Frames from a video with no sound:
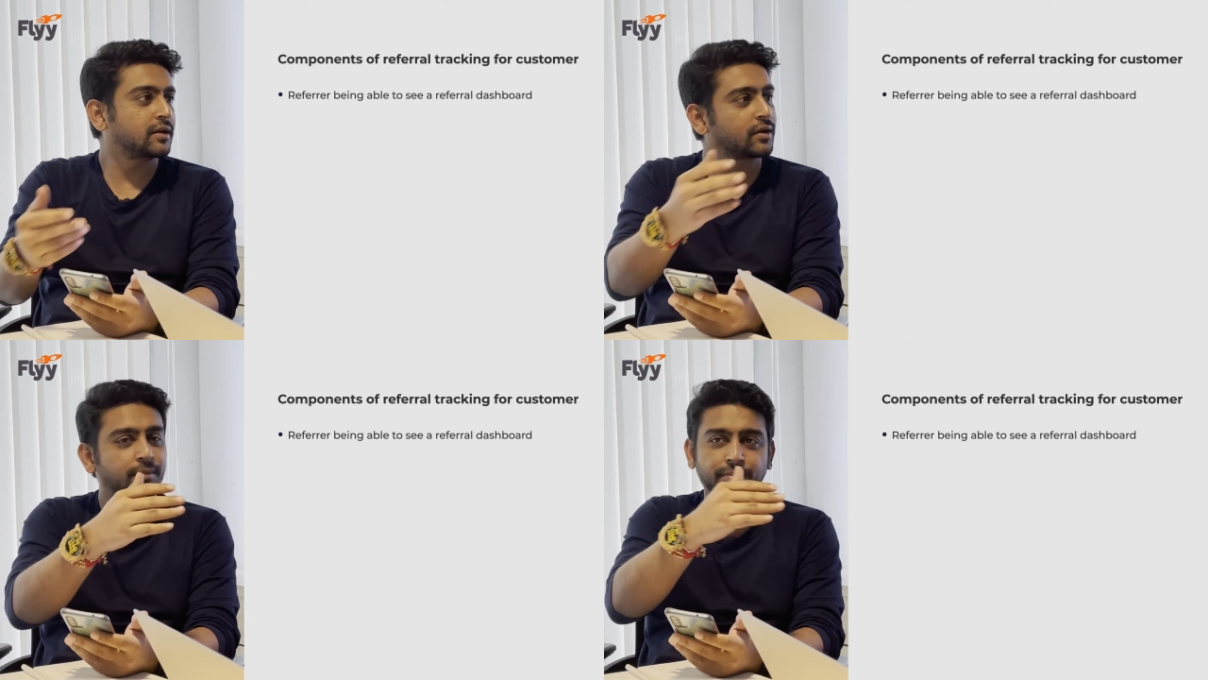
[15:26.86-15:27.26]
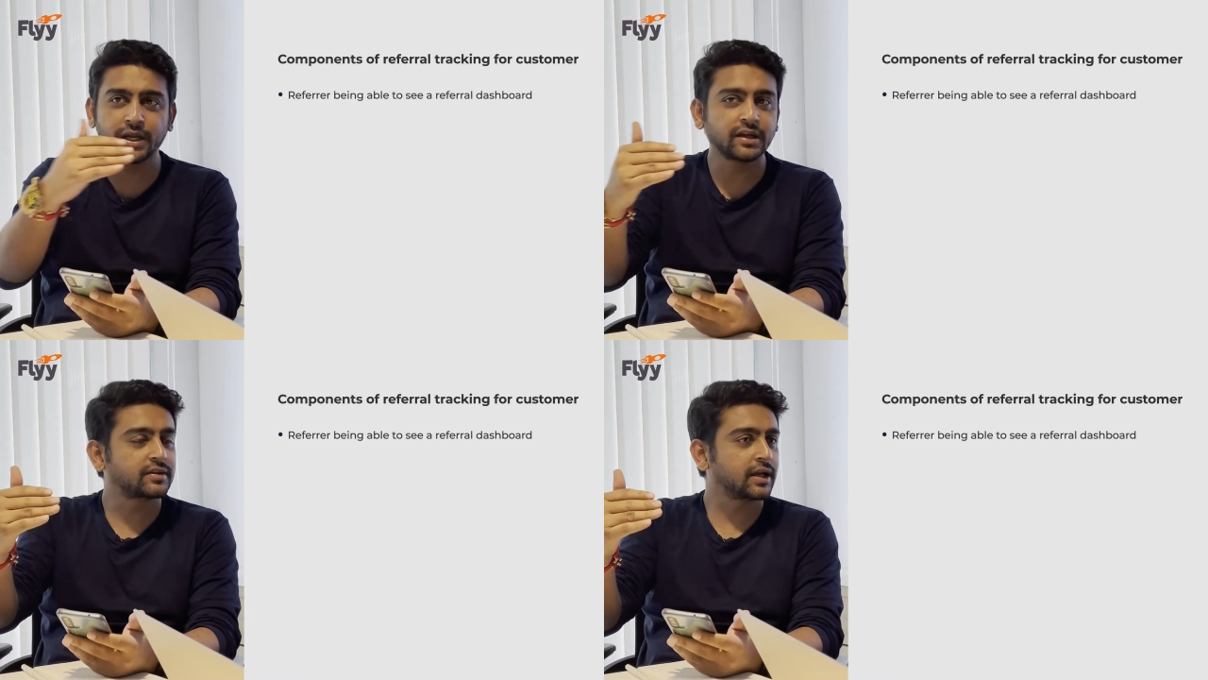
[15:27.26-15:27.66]
Okay,
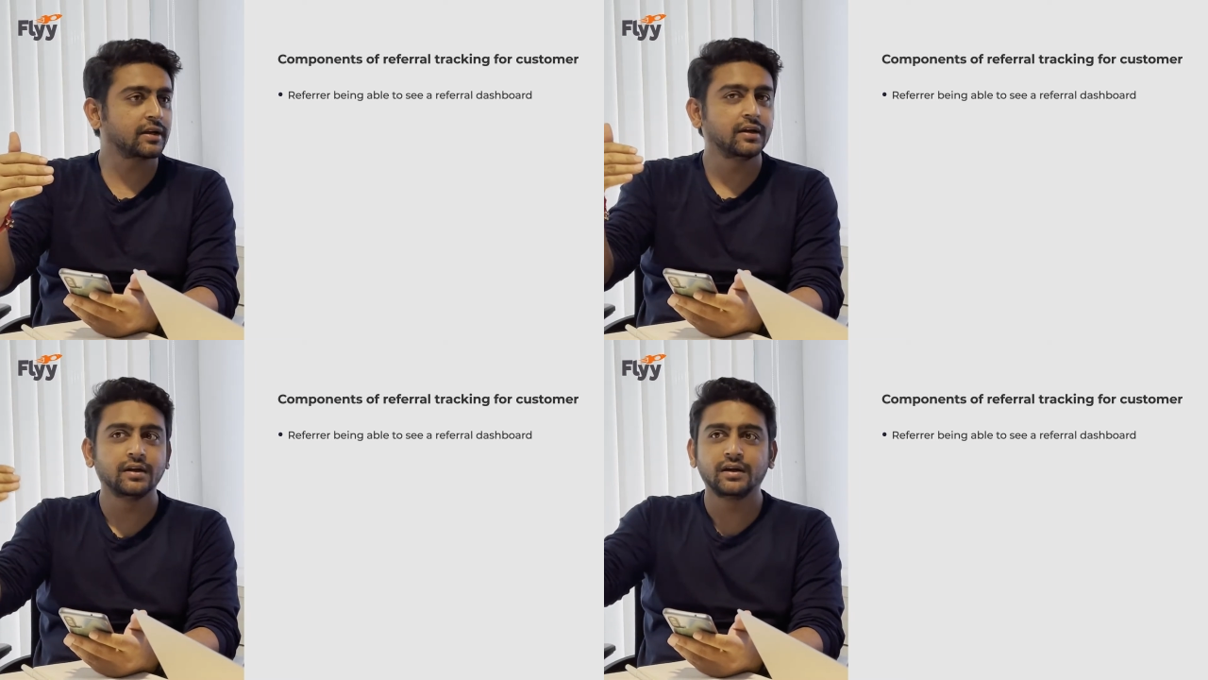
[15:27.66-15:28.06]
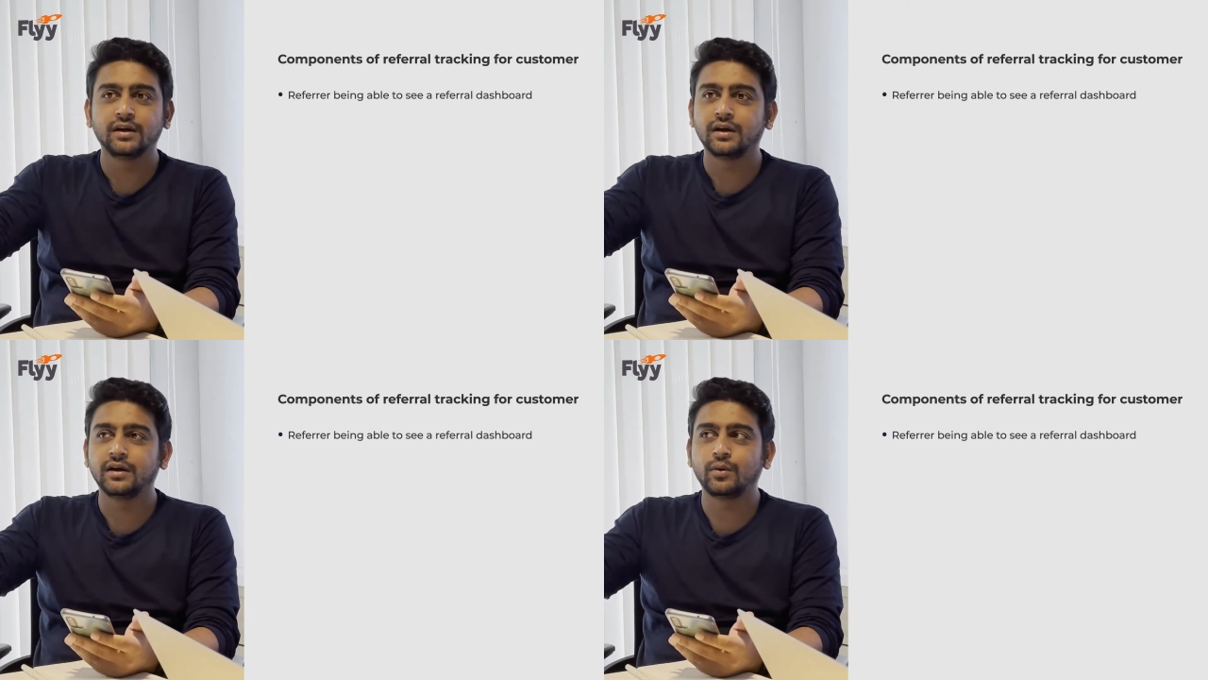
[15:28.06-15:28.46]
Priya Singh.
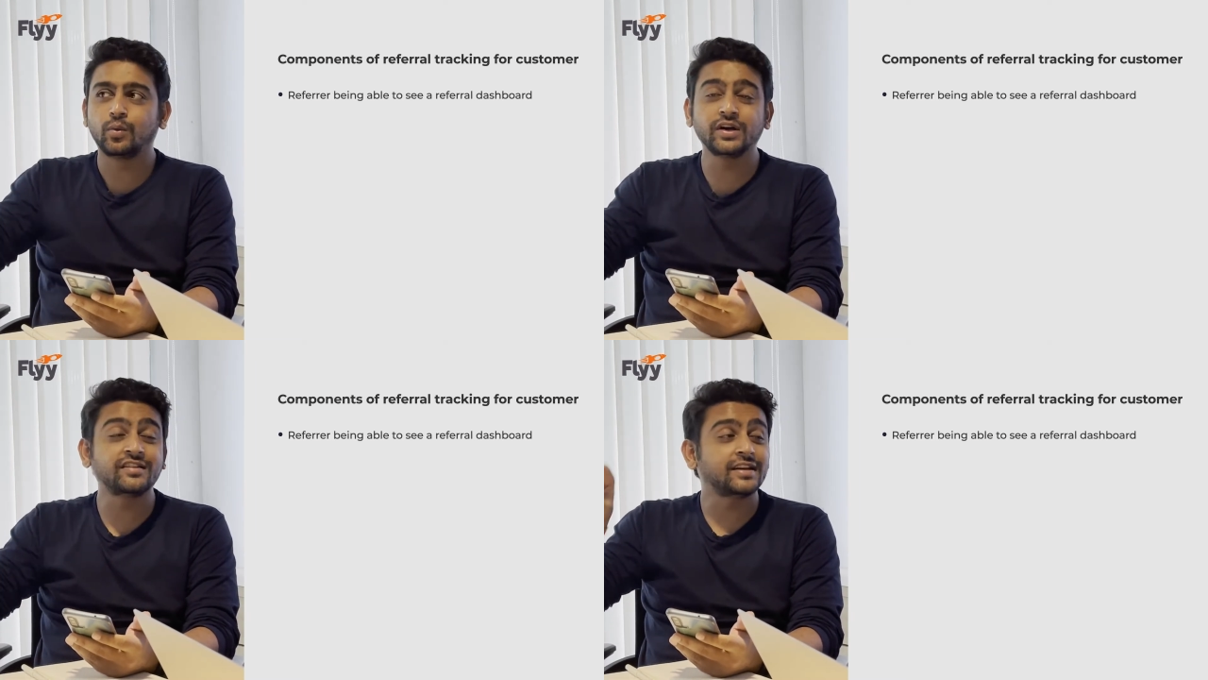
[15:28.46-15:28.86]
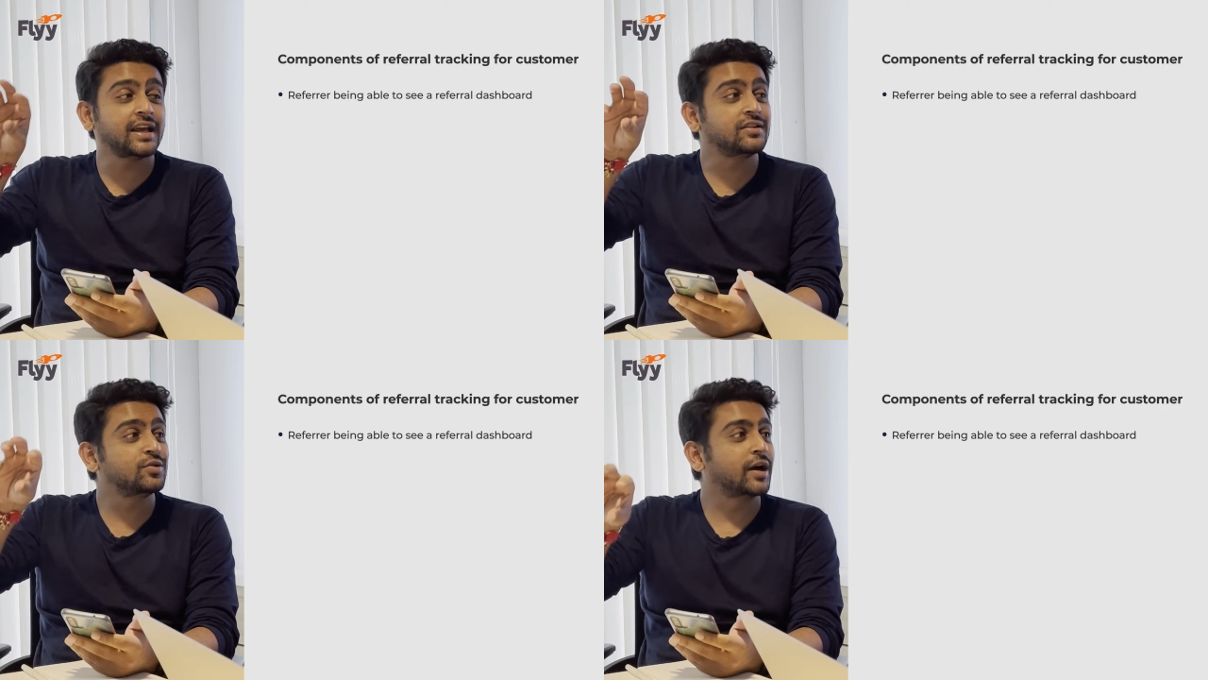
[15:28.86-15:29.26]
What
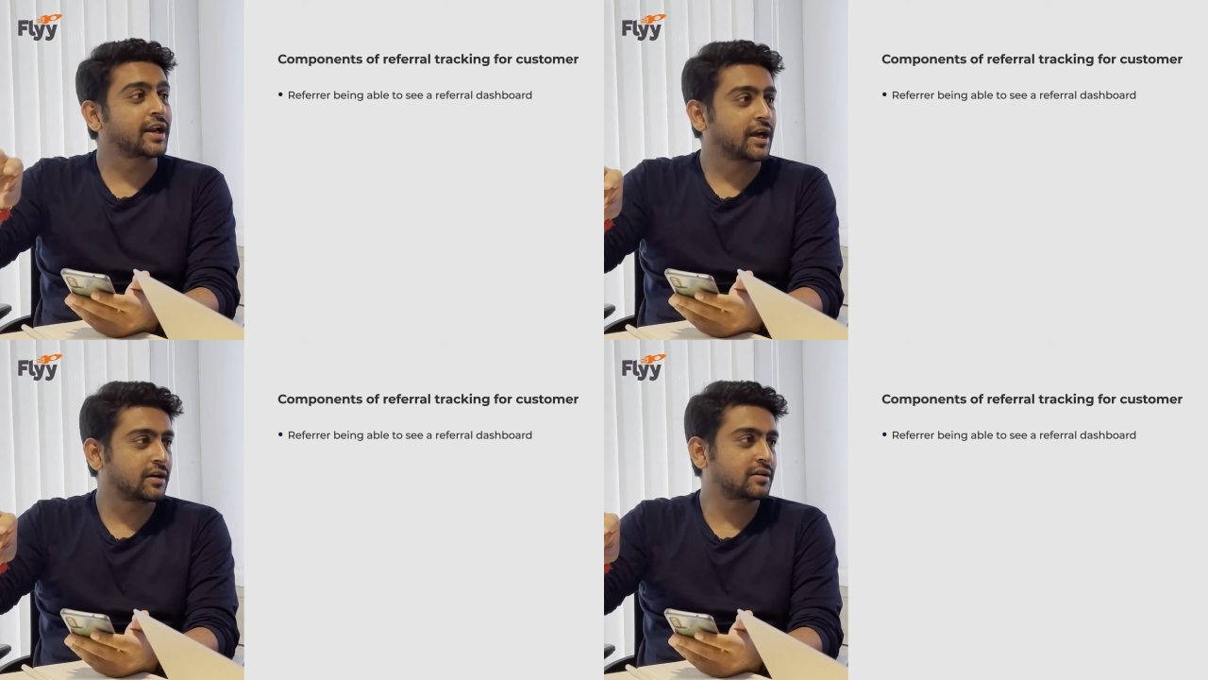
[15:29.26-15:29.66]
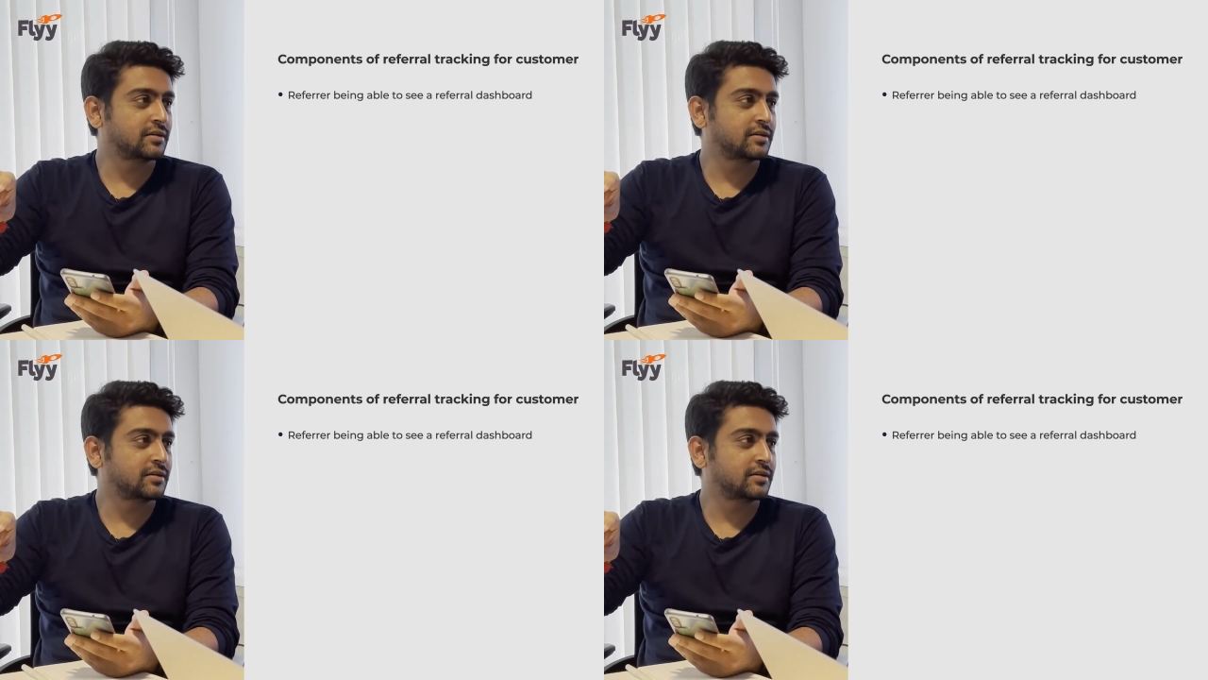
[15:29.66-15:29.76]
stage you are at?